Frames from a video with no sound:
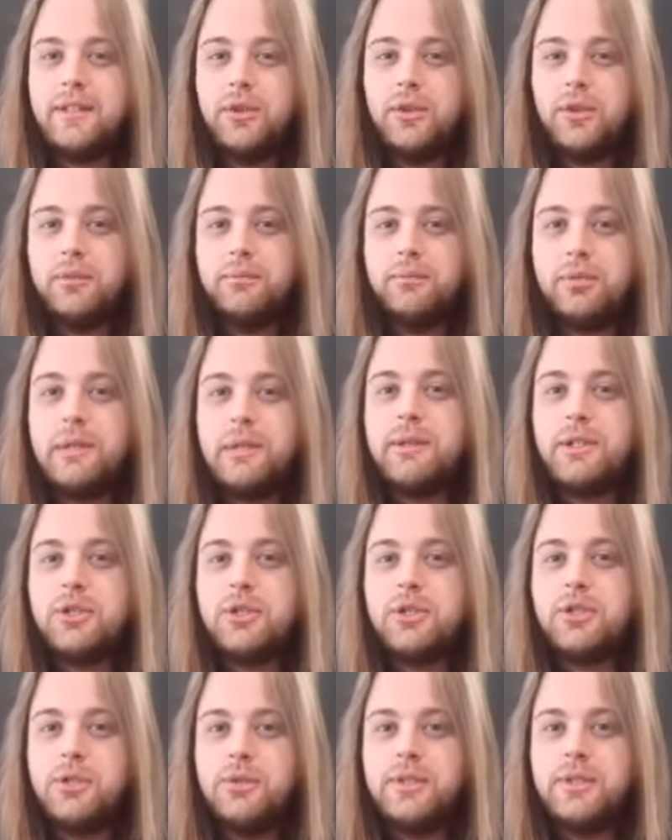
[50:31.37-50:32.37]
You can pretty much
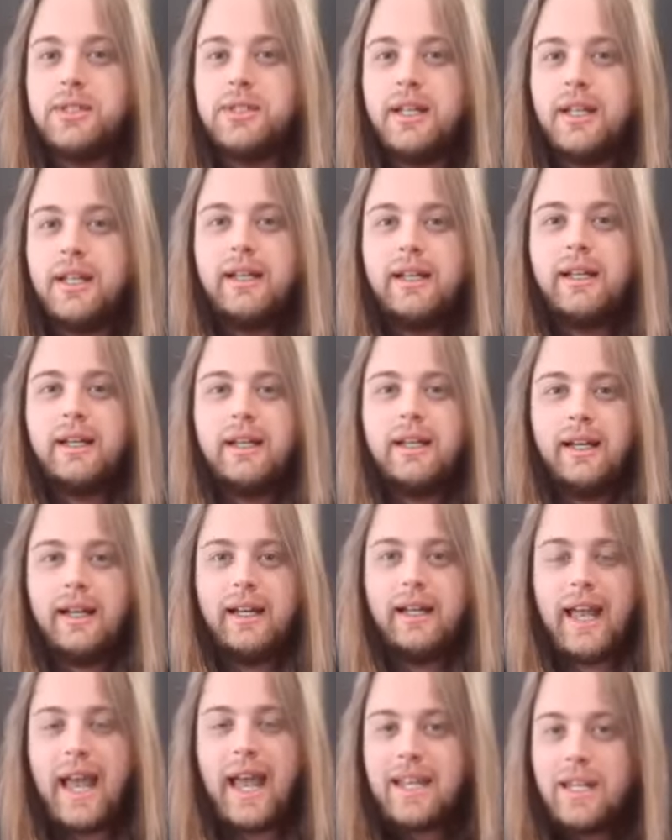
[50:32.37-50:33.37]
choose
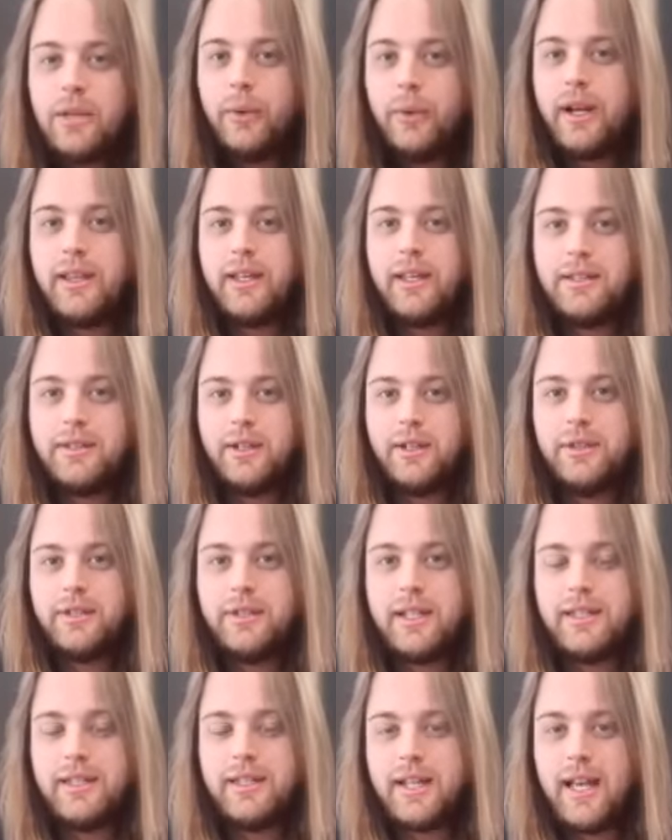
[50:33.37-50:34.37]
any one of these notes
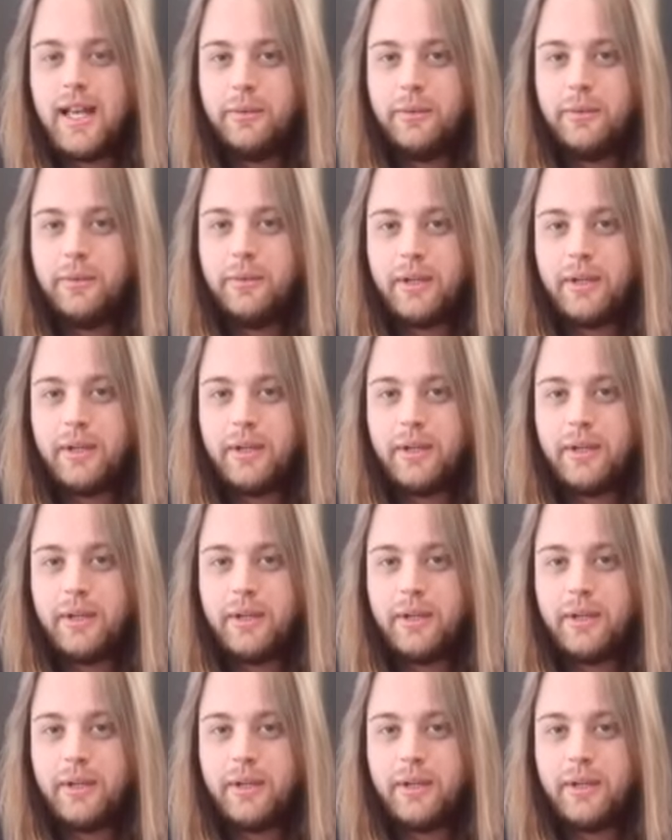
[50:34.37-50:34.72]
against any one